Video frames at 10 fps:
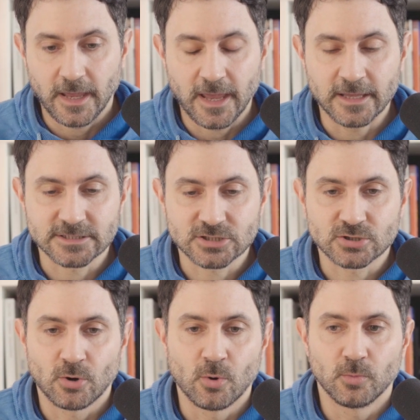and
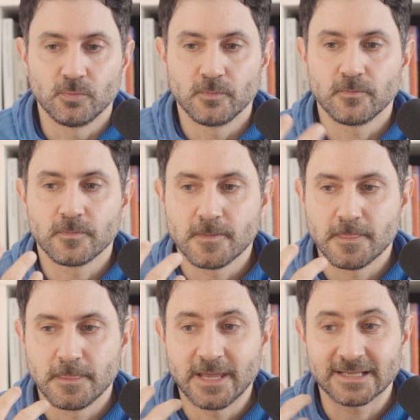so
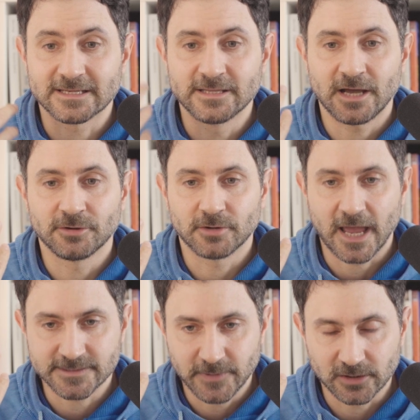that's another
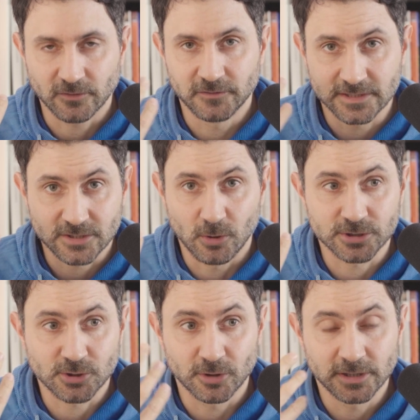aspect of this whole
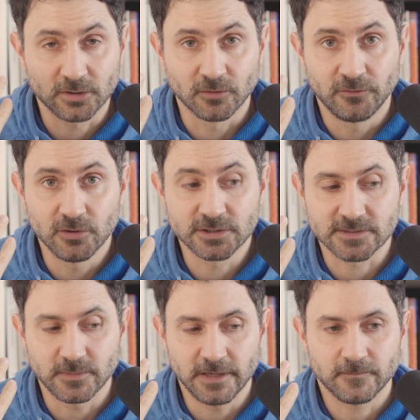story that
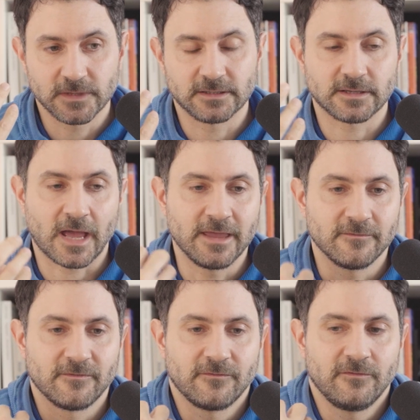confuses me that i
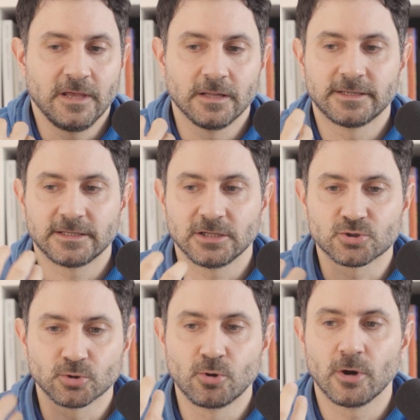feel that it
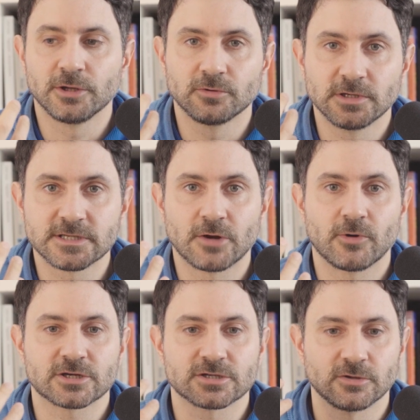should go into this
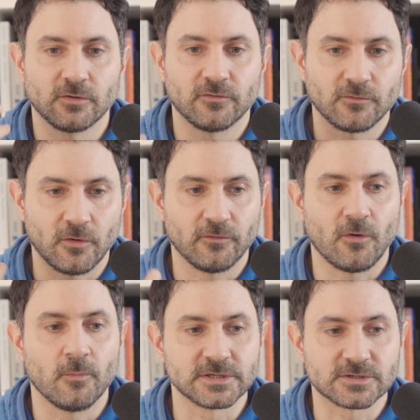direction of, of
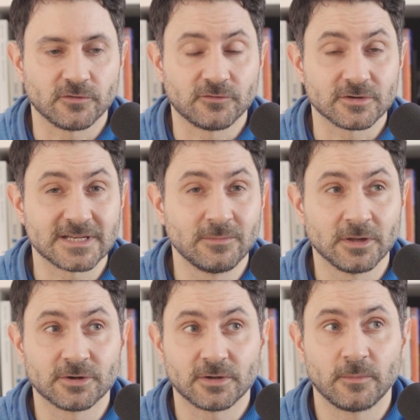open software
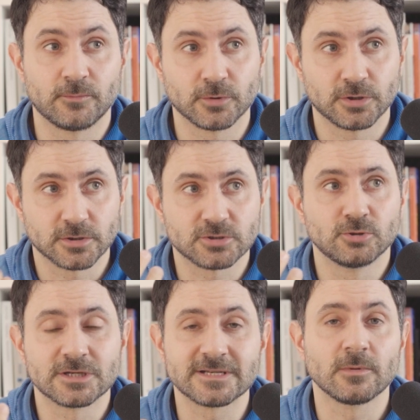similar uh, to
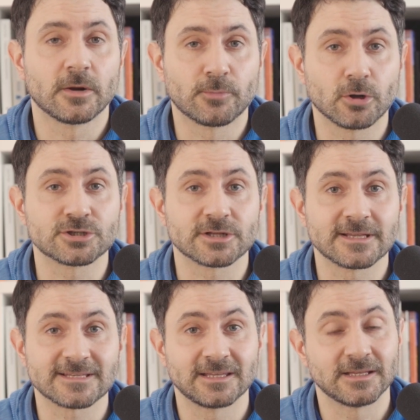the similar approach
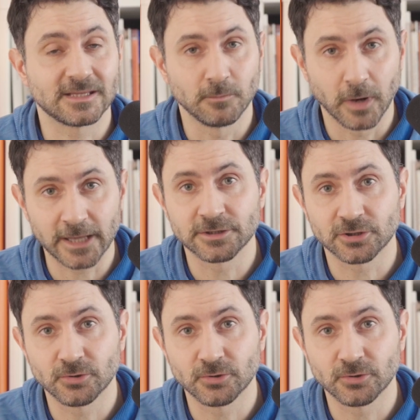let's say that blender